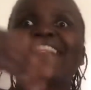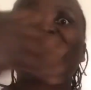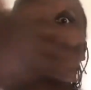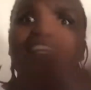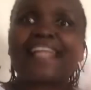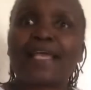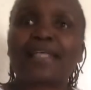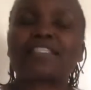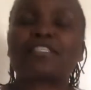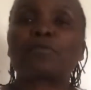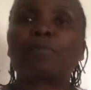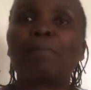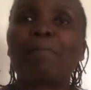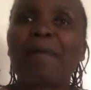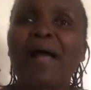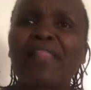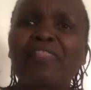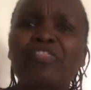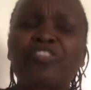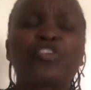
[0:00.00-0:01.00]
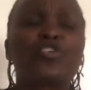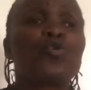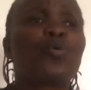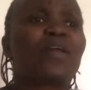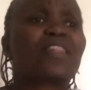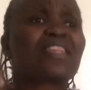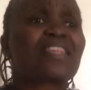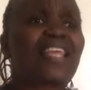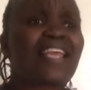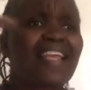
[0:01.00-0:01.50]
next month, you
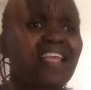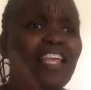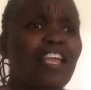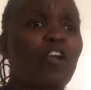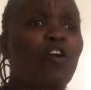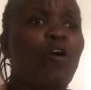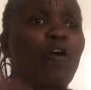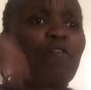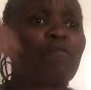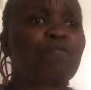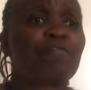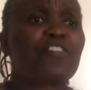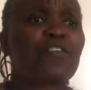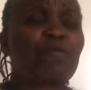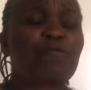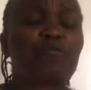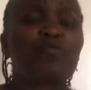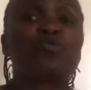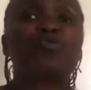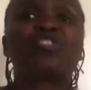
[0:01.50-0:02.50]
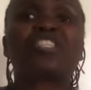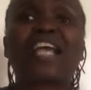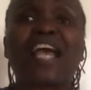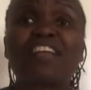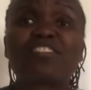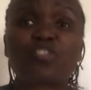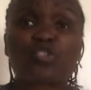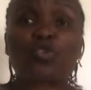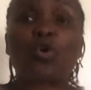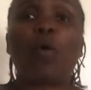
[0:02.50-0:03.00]
are thinking of the future
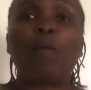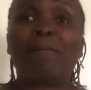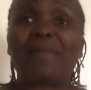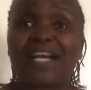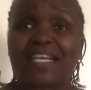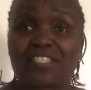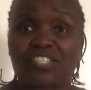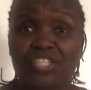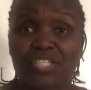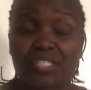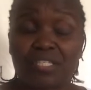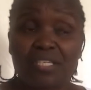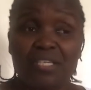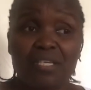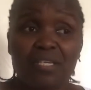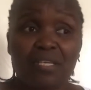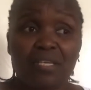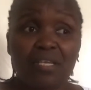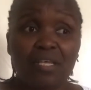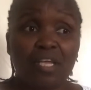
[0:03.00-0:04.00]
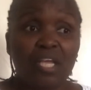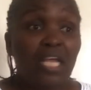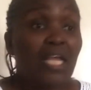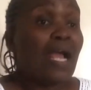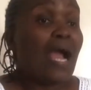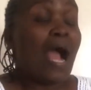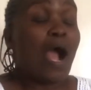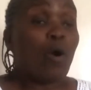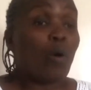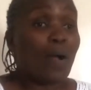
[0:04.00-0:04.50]
so much.
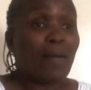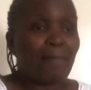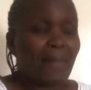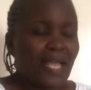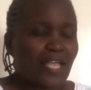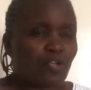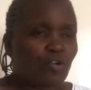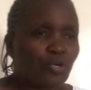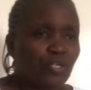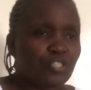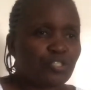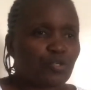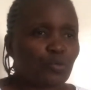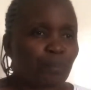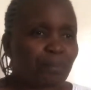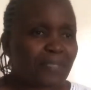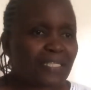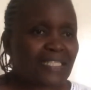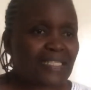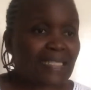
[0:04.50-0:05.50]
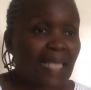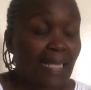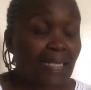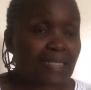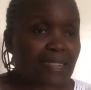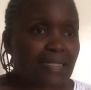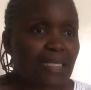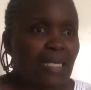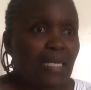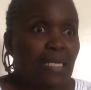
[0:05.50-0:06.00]
How am I going to
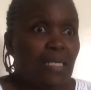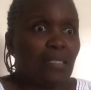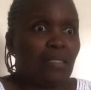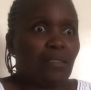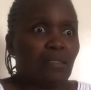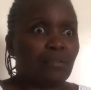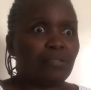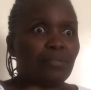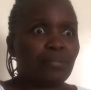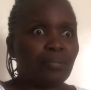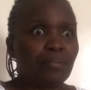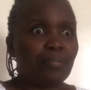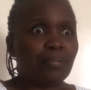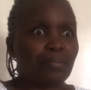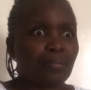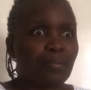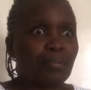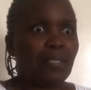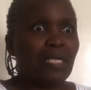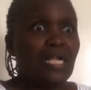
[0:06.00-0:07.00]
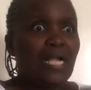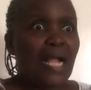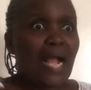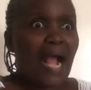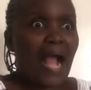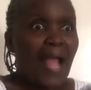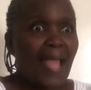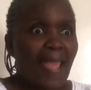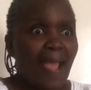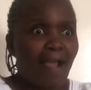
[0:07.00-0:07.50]
present? Oh,
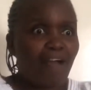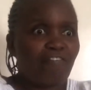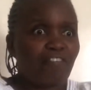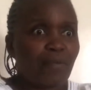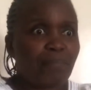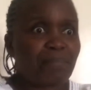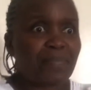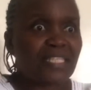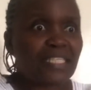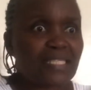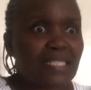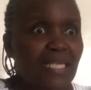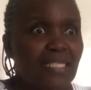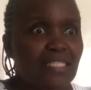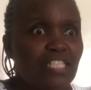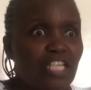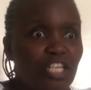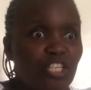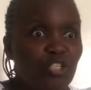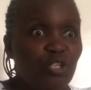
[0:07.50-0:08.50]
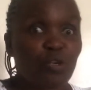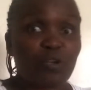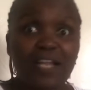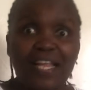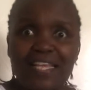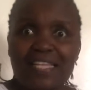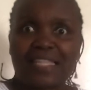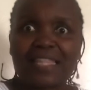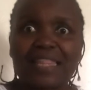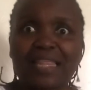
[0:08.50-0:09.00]
I have a presentation
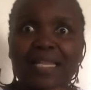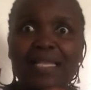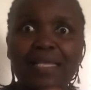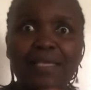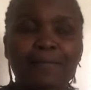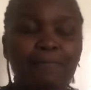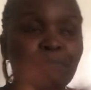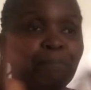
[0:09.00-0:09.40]
at 3.